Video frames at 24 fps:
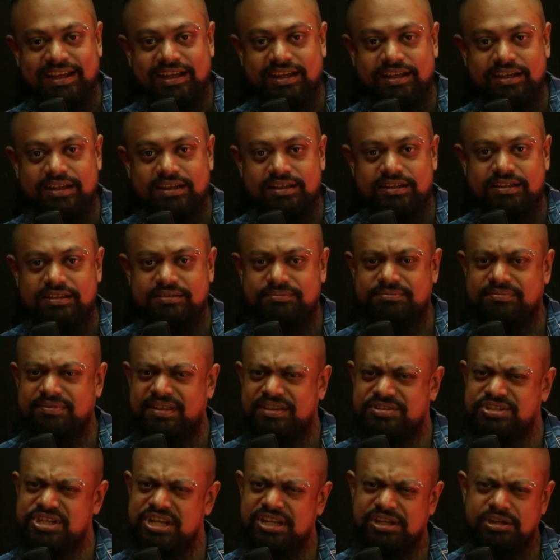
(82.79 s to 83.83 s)
Uh,
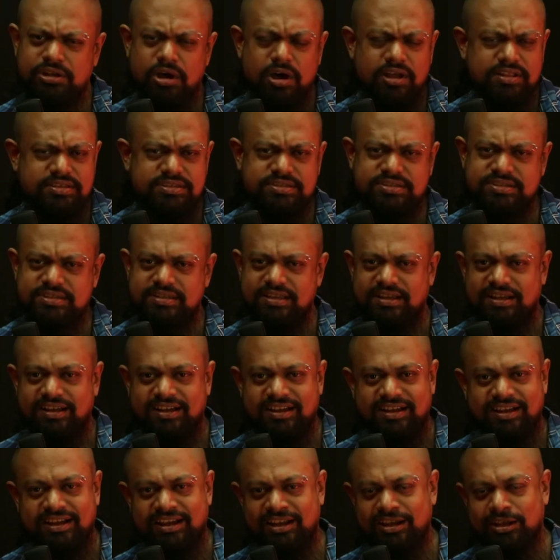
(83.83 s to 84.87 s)
she dons
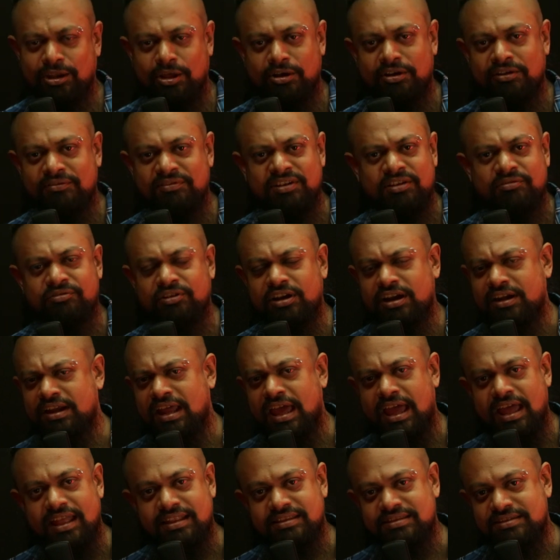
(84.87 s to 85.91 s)
a lot of different
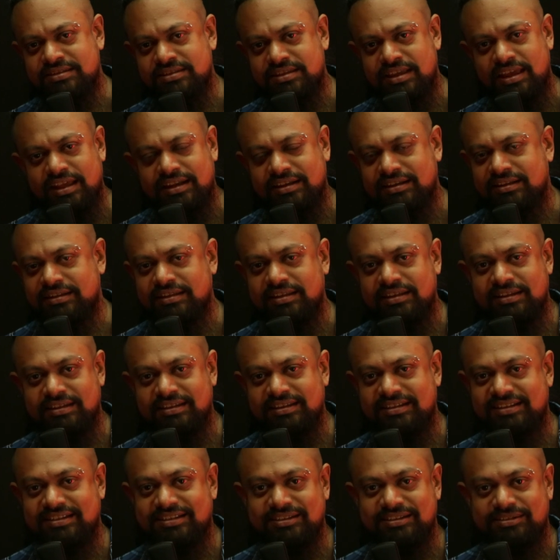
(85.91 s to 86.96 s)
hats and
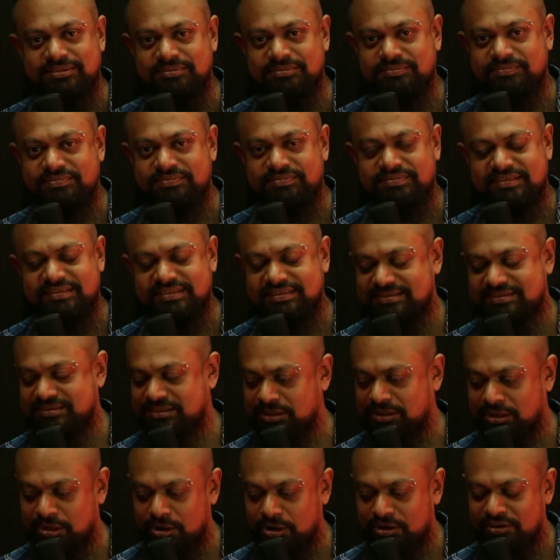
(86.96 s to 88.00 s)
uh,
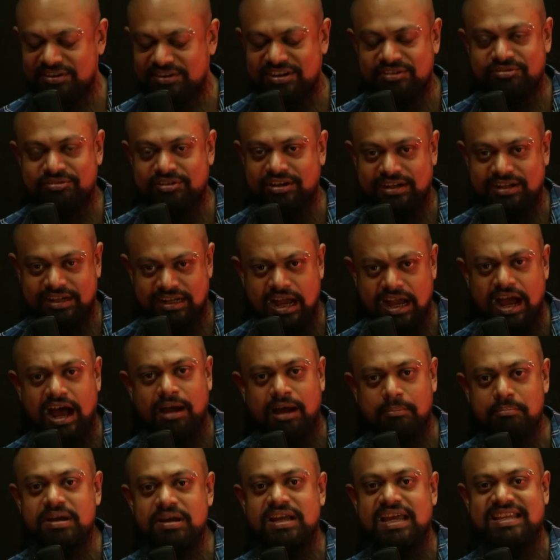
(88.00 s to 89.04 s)
a lot of different
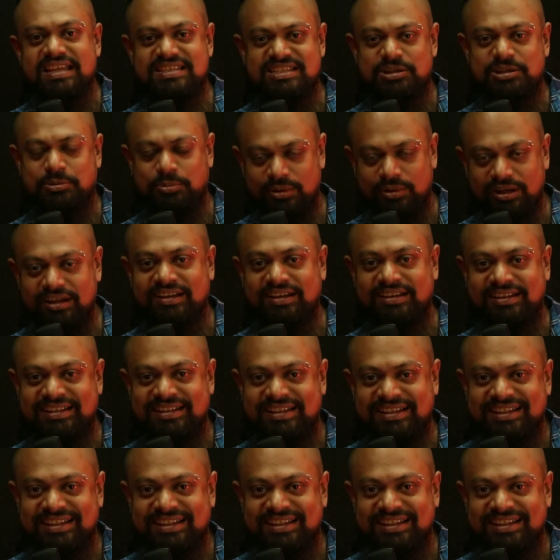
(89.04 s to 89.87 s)
garb, as it were.